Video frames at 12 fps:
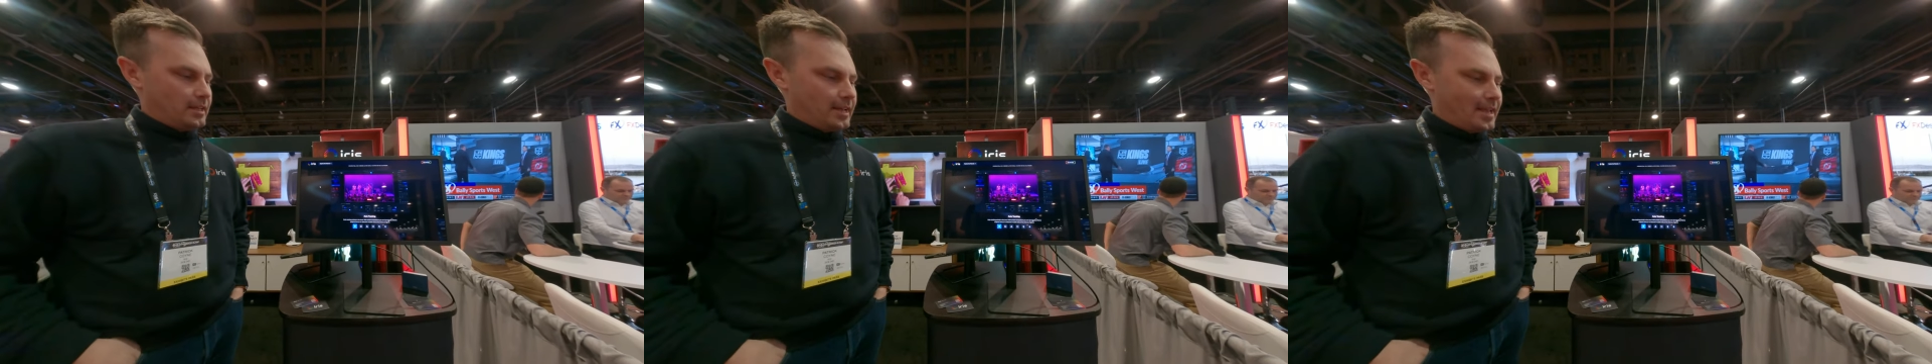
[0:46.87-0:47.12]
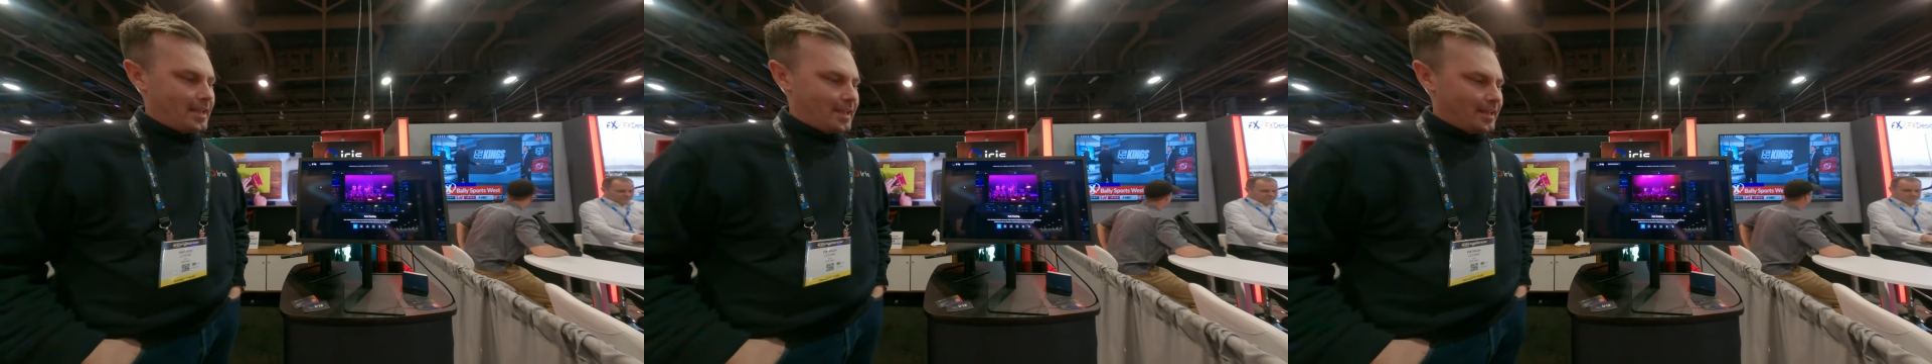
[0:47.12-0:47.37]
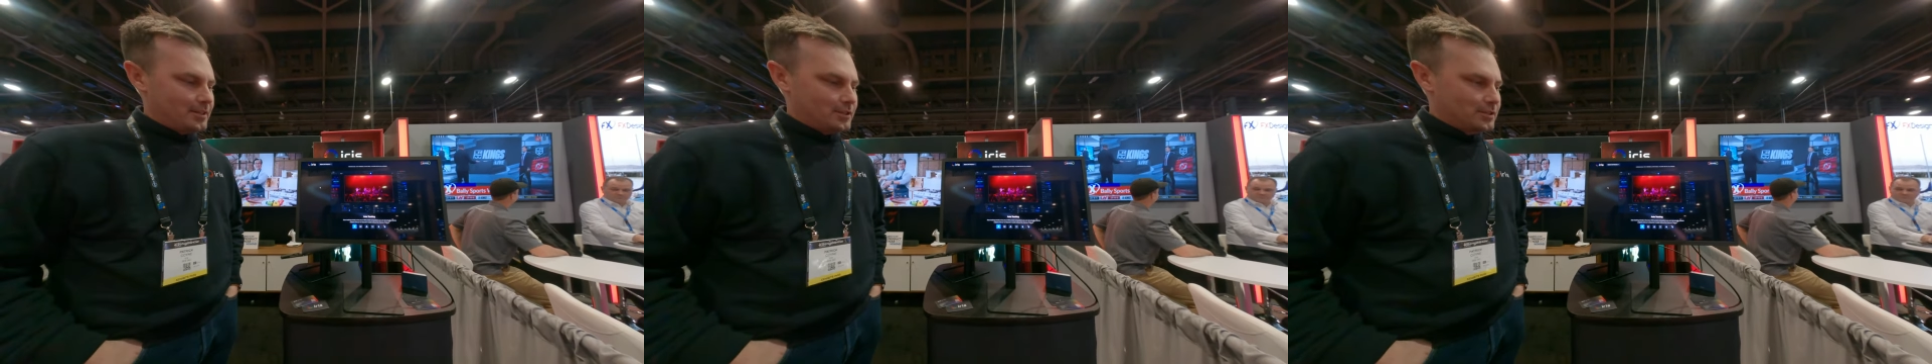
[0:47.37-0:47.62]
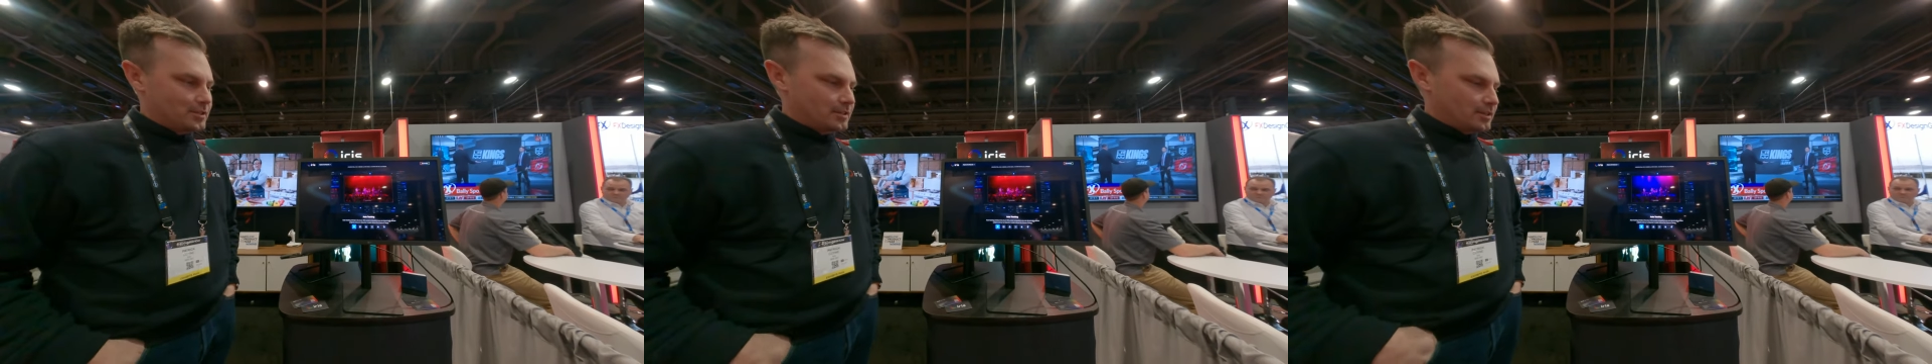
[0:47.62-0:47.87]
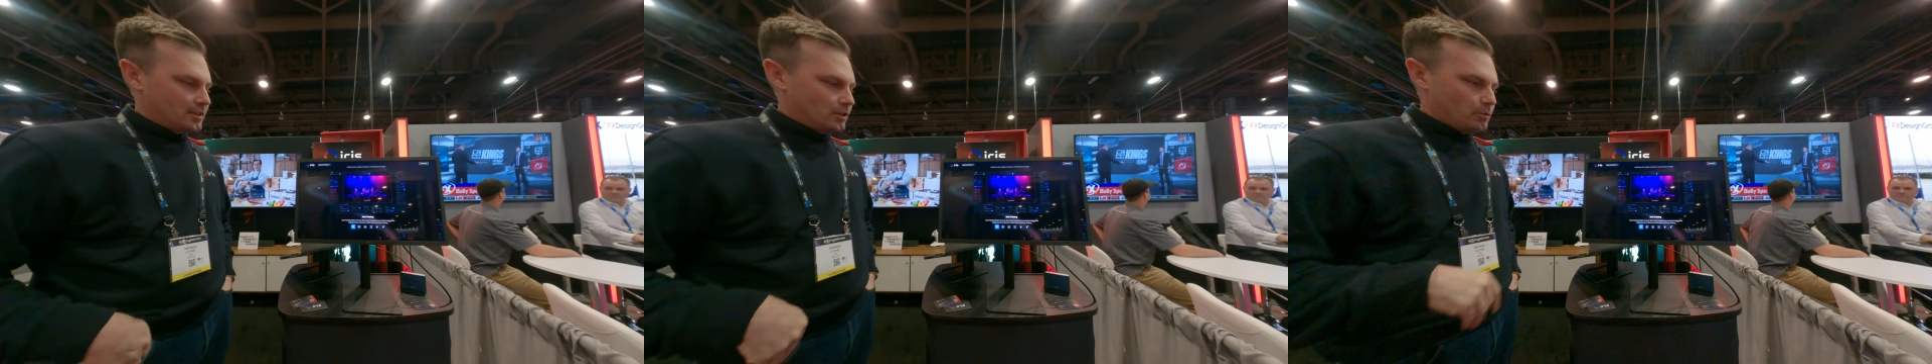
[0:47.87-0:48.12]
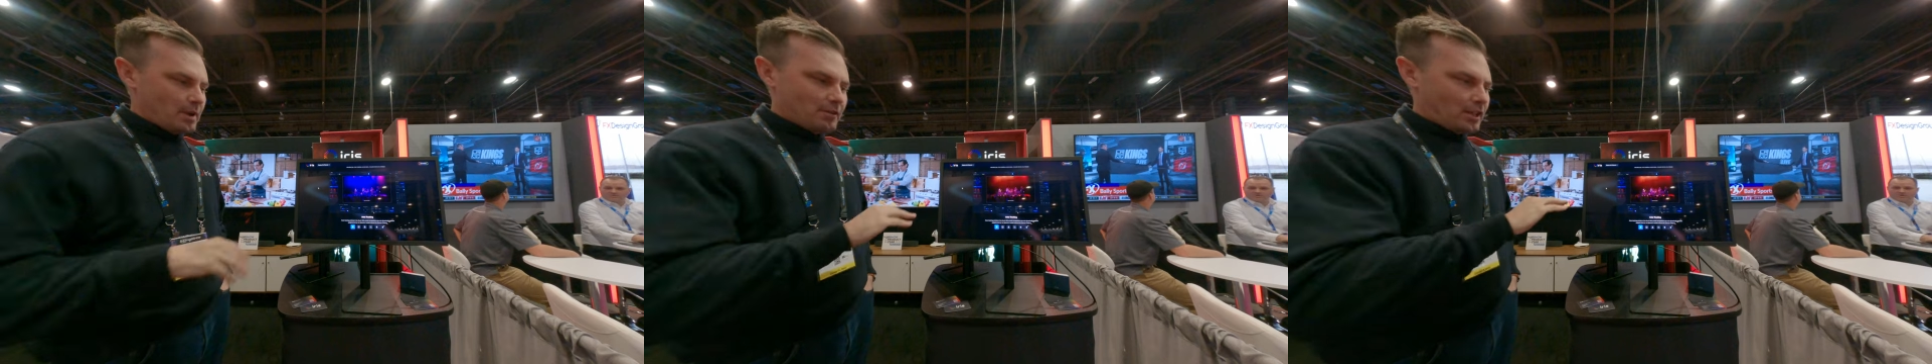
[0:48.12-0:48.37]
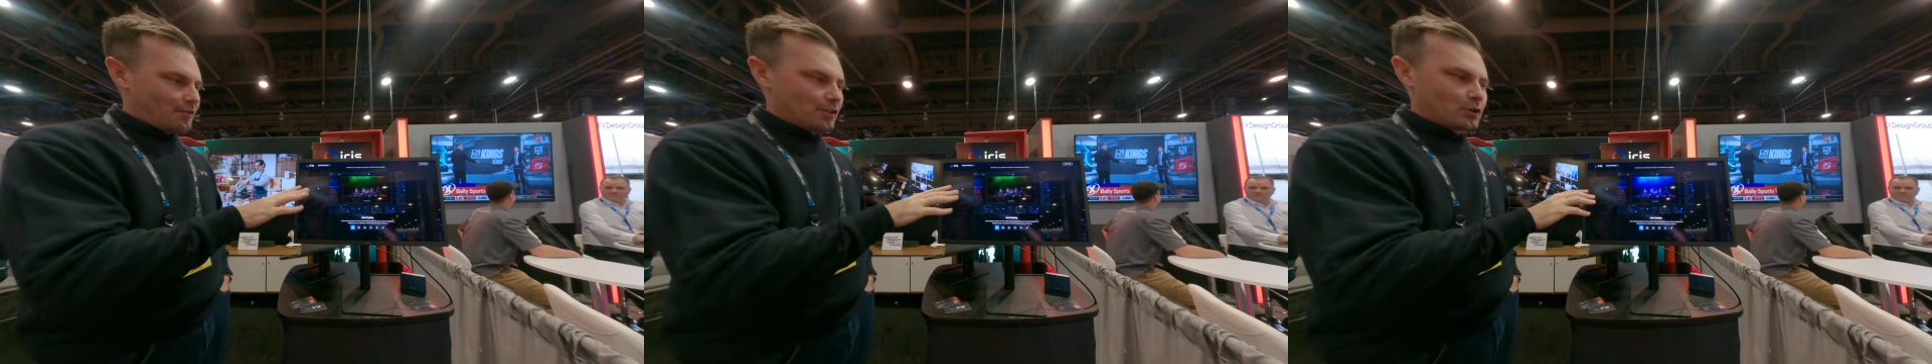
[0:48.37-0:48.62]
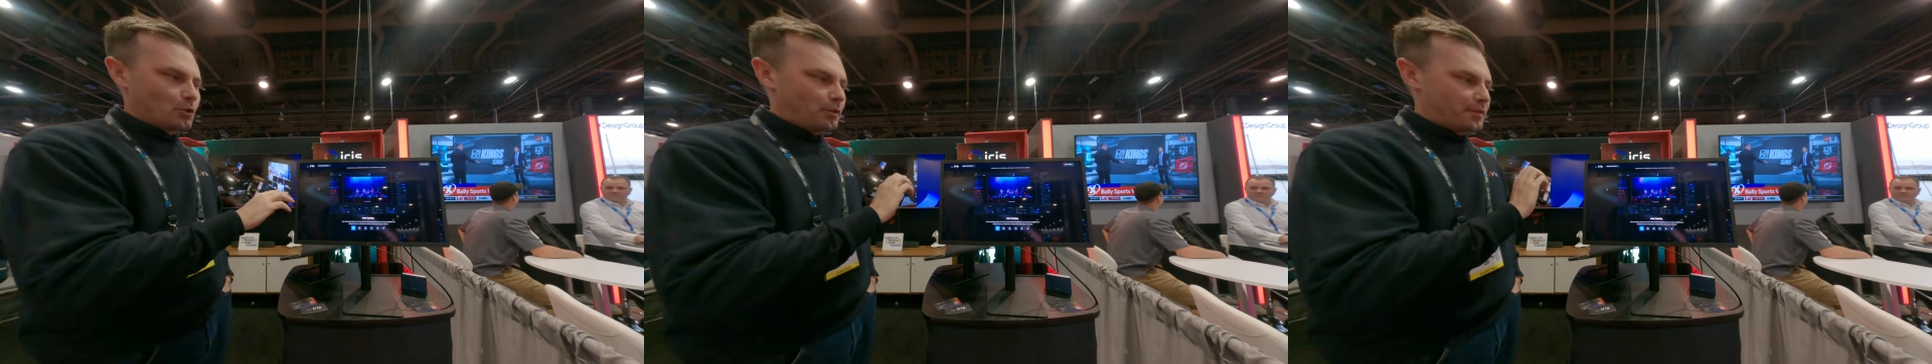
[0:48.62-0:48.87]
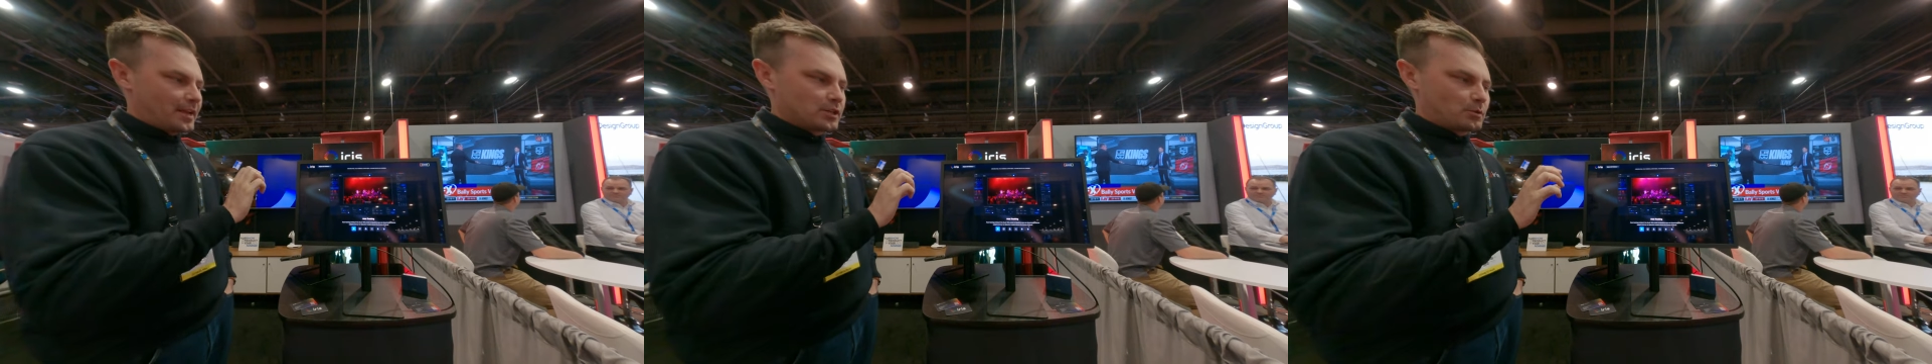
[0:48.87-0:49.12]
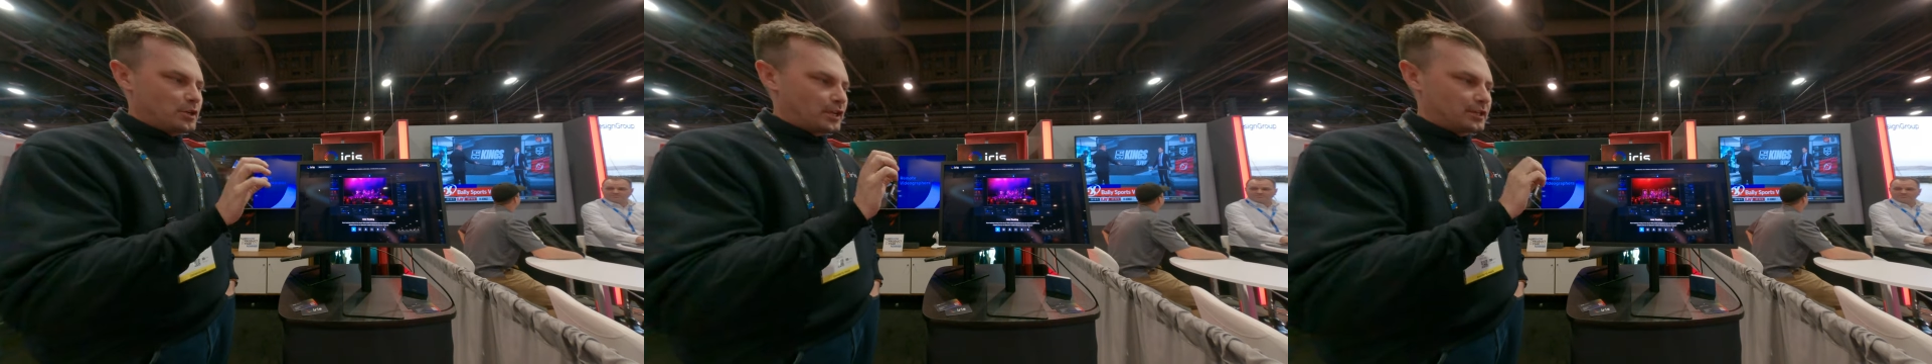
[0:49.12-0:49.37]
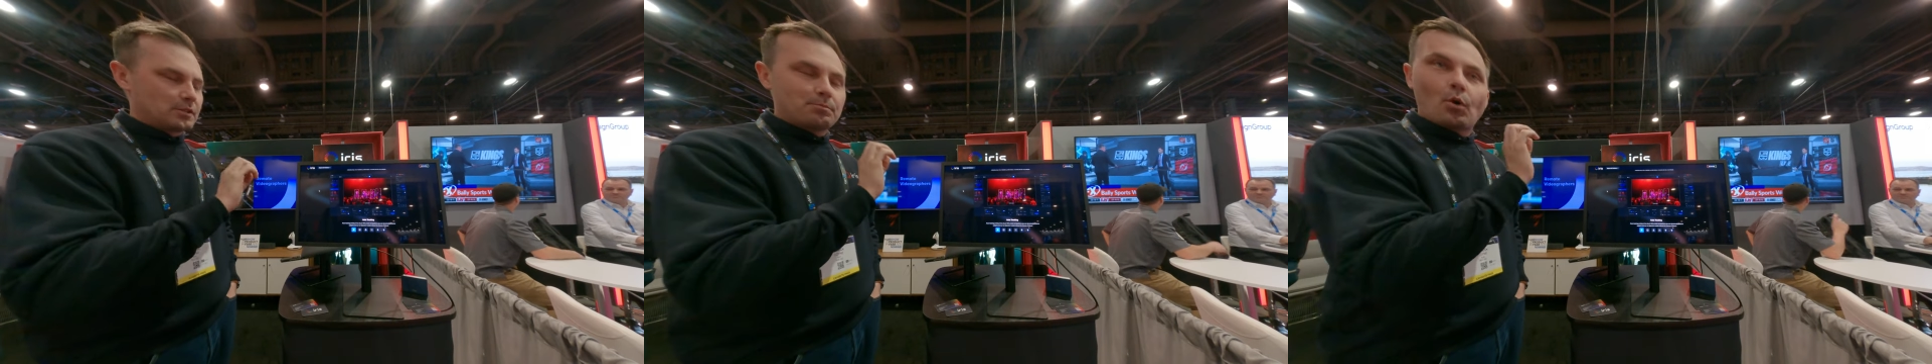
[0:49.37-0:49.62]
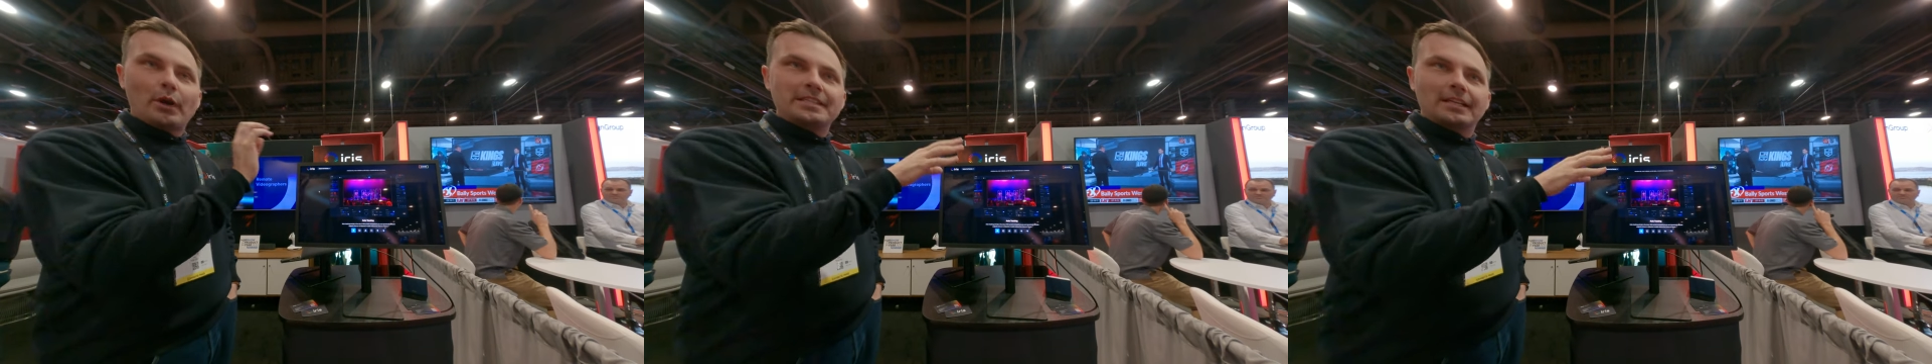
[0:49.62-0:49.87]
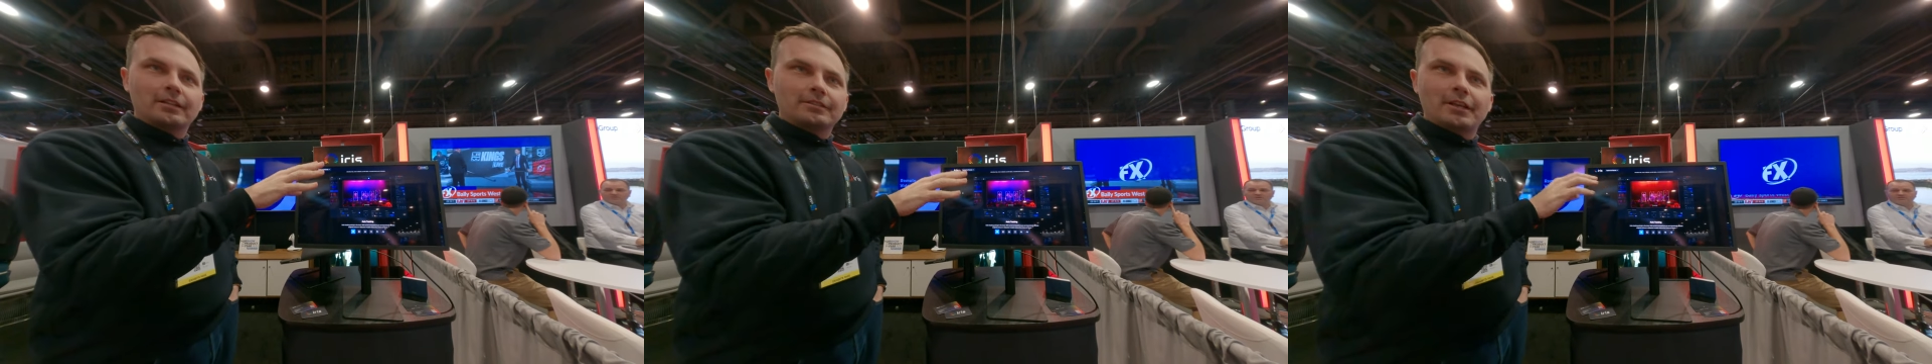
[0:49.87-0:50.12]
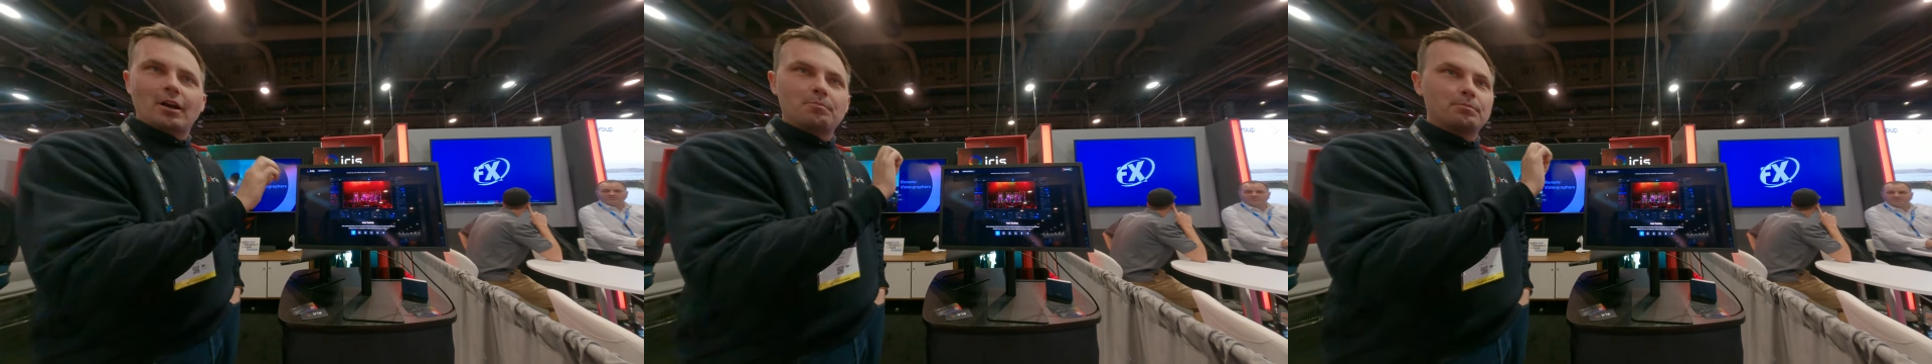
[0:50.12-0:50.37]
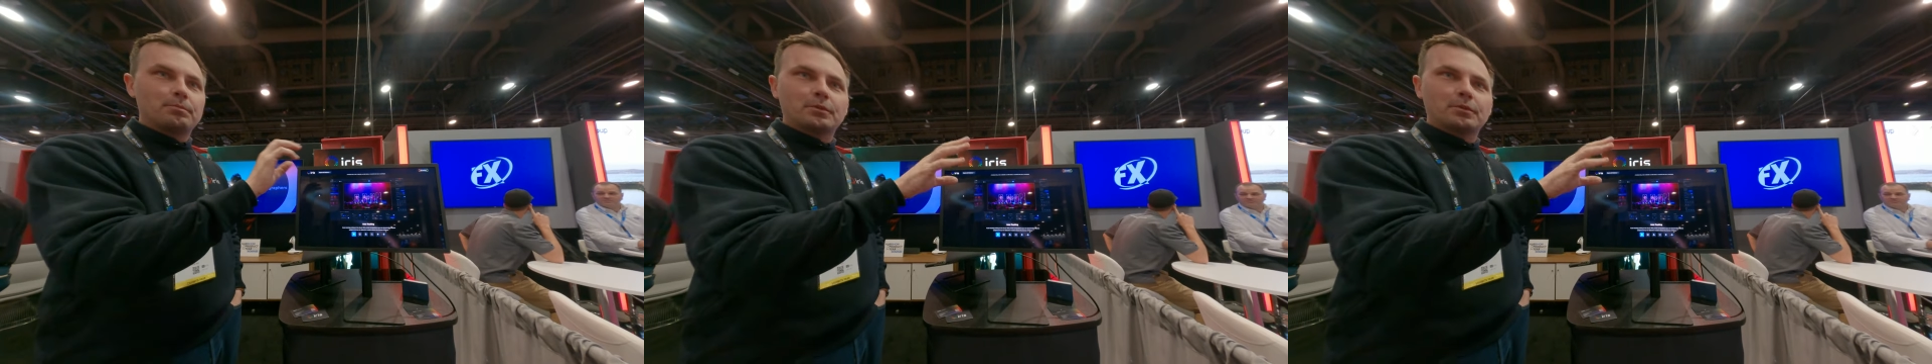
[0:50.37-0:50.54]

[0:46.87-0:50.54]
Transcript: And we have a lot of other cool things where you can just point to you know